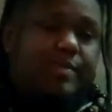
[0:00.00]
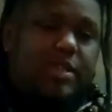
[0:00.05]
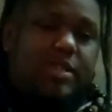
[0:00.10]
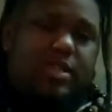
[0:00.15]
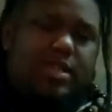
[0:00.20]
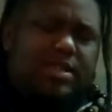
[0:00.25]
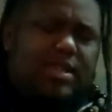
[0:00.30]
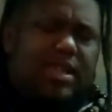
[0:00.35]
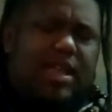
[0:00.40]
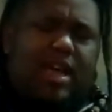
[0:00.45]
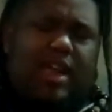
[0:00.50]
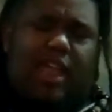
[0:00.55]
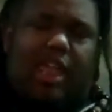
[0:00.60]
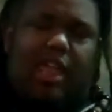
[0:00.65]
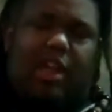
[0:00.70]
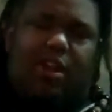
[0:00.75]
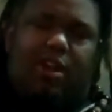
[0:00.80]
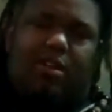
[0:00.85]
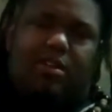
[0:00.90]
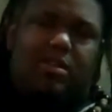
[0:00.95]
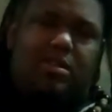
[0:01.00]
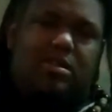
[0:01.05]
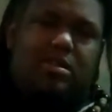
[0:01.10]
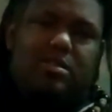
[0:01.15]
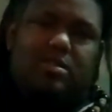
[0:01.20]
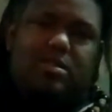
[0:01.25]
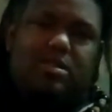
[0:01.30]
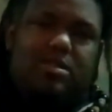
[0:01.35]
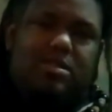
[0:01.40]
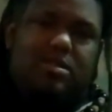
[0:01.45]
He does a lot of
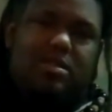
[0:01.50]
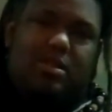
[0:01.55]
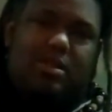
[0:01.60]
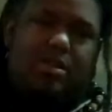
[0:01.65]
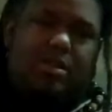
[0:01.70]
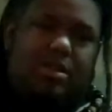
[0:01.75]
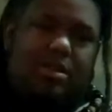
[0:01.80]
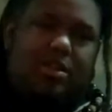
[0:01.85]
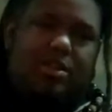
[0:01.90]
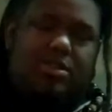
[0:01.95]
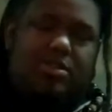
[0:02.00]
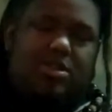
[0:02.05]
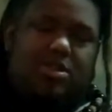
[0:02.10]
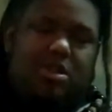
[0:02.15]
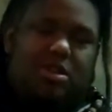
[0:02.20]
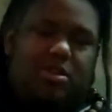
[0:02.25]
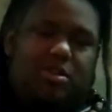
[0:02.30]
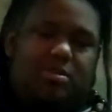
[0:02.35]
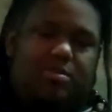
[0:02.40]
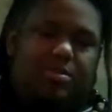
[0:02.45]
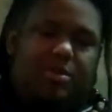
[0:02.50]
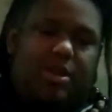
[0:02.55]
characters on the show,